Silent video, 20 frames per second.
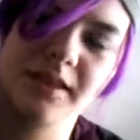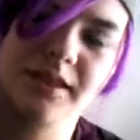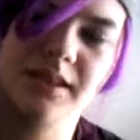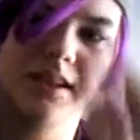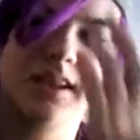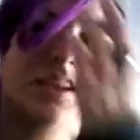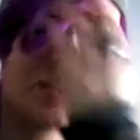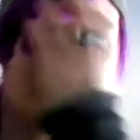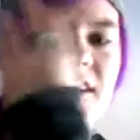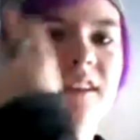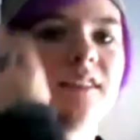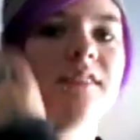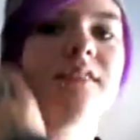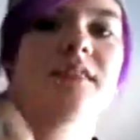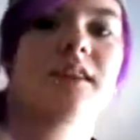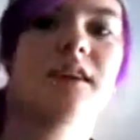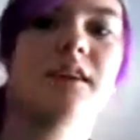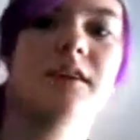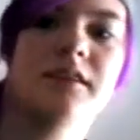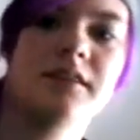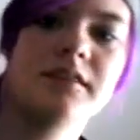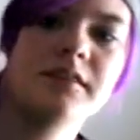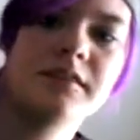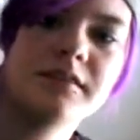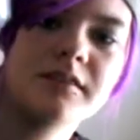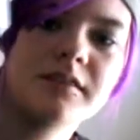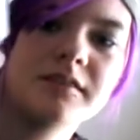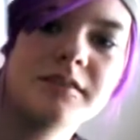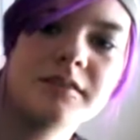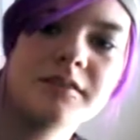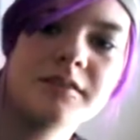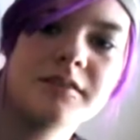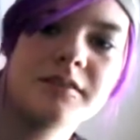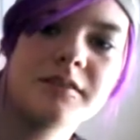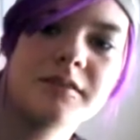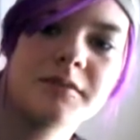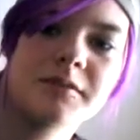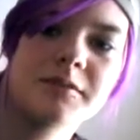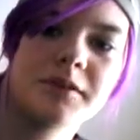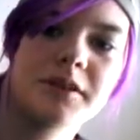And like, it's got a
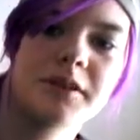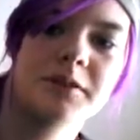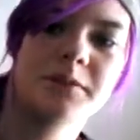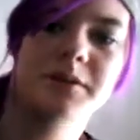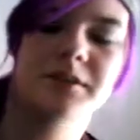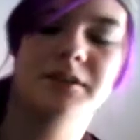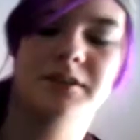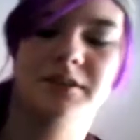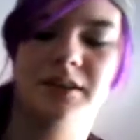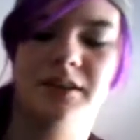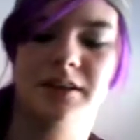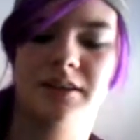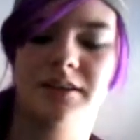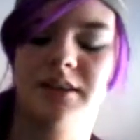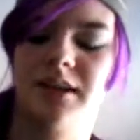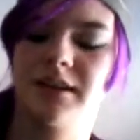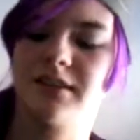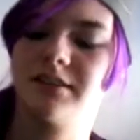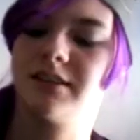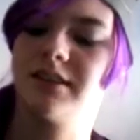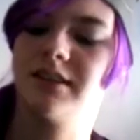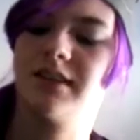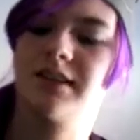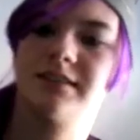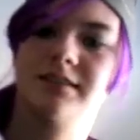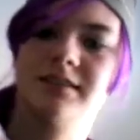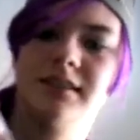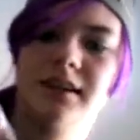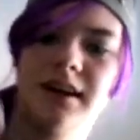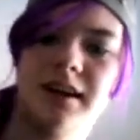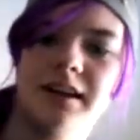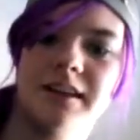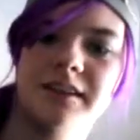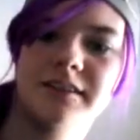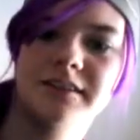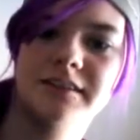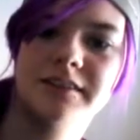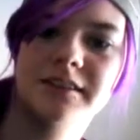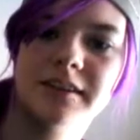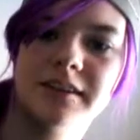really weird design on it. Yeah, see, that's not
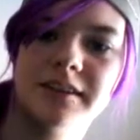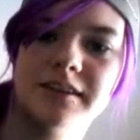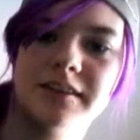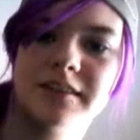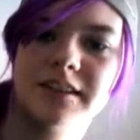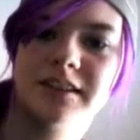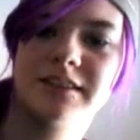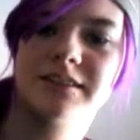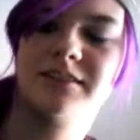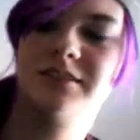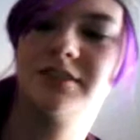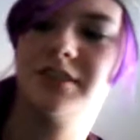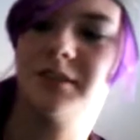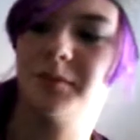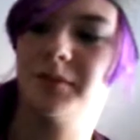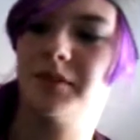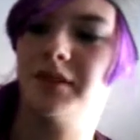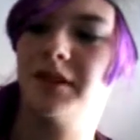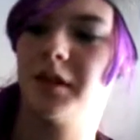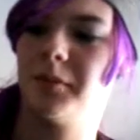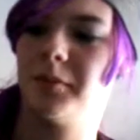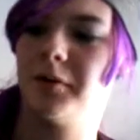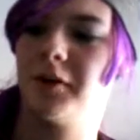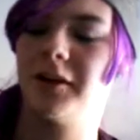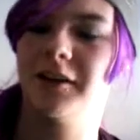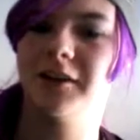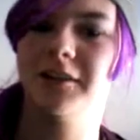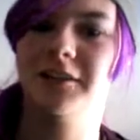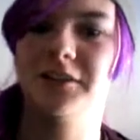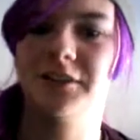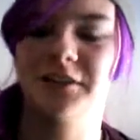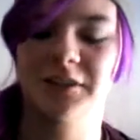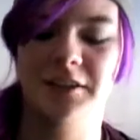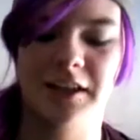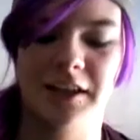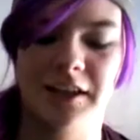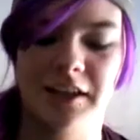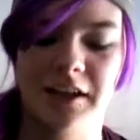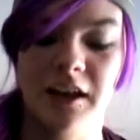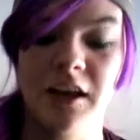dirt, that's chipped nail polish.
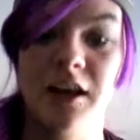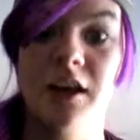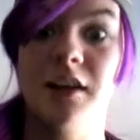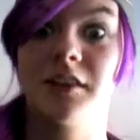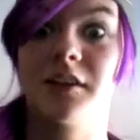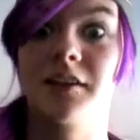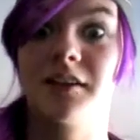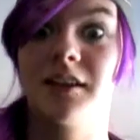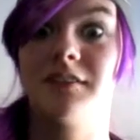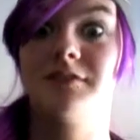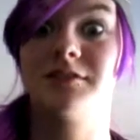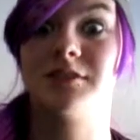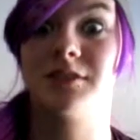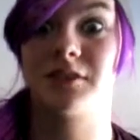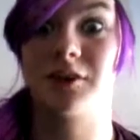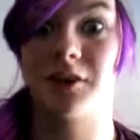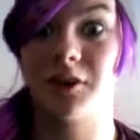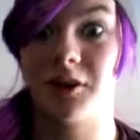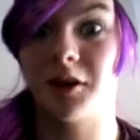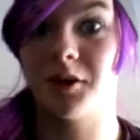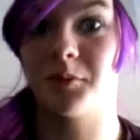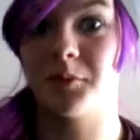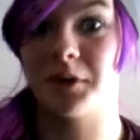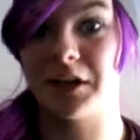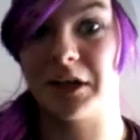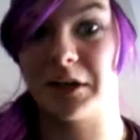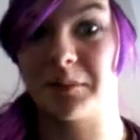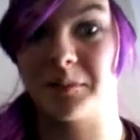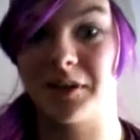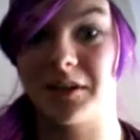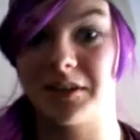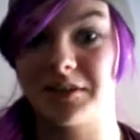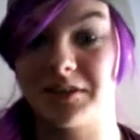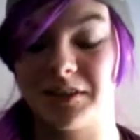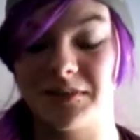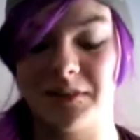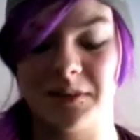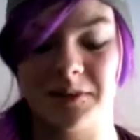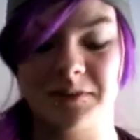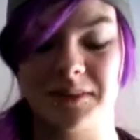And, like, the gloves took all my nail polish
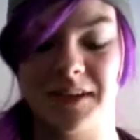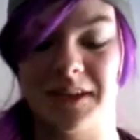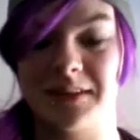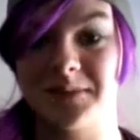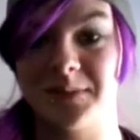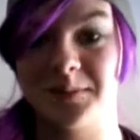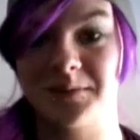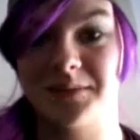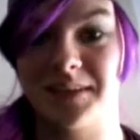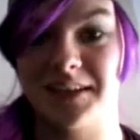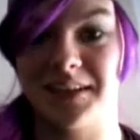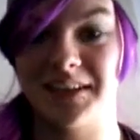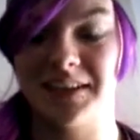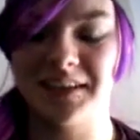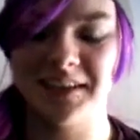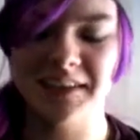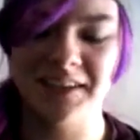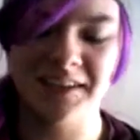off. I was kind of upset.